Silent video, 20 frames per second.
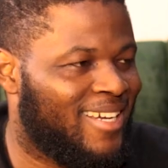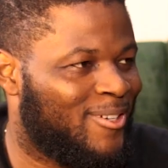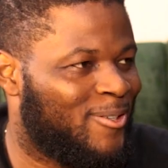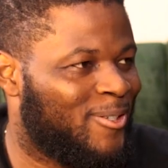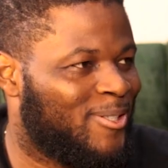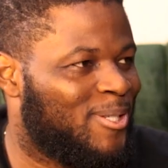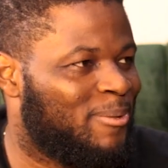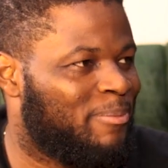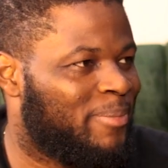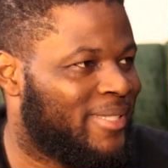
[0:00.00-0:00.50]
I
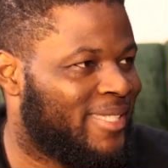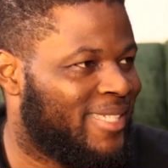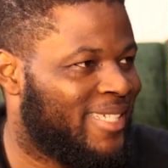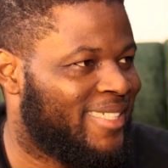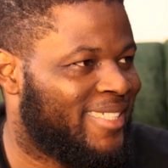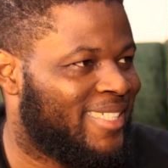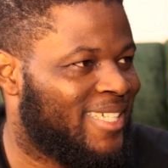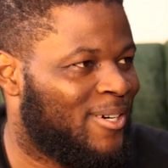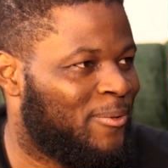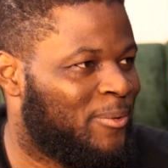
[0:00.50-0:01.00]
got a
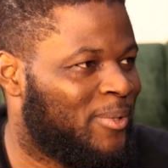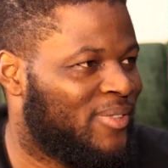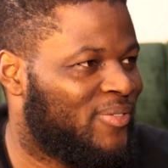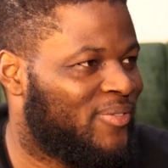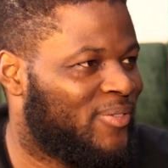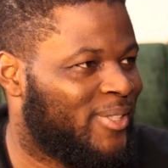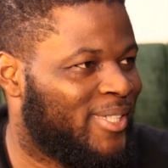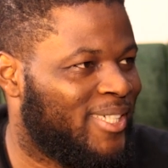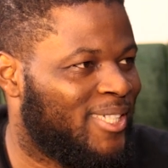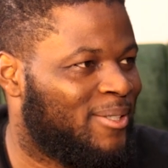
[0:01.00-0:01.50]
presidential award
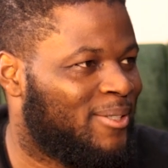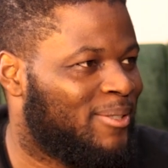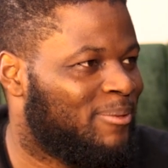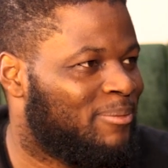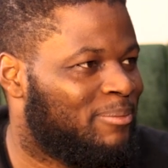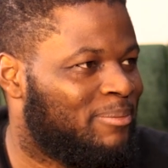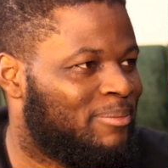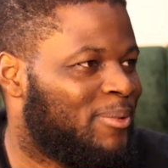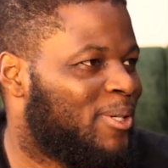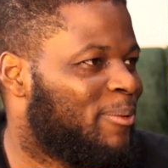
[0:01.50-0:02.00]
for it,
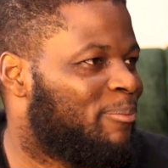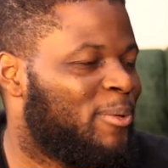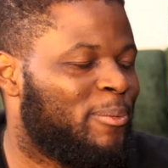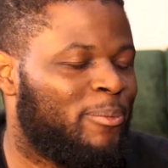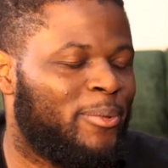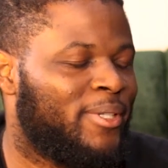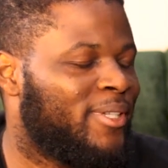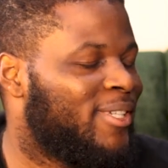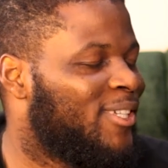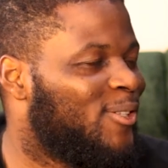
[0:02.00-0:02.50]
but
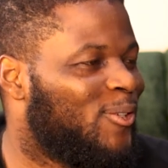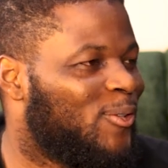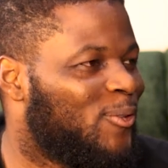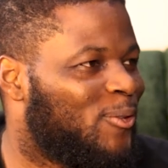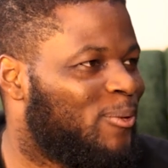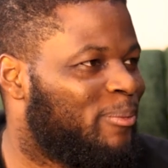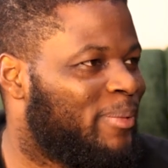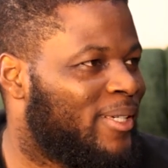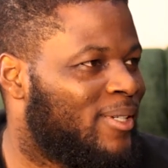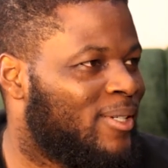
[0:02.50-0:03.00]
people didn't
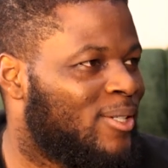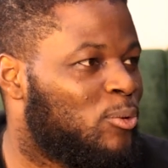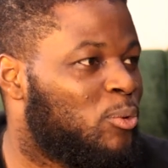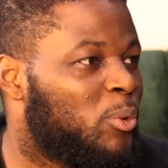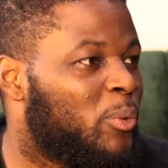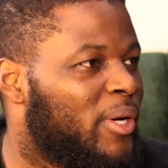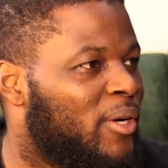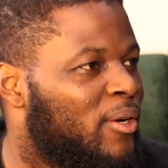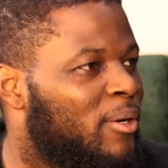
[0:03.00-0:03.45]
know because we were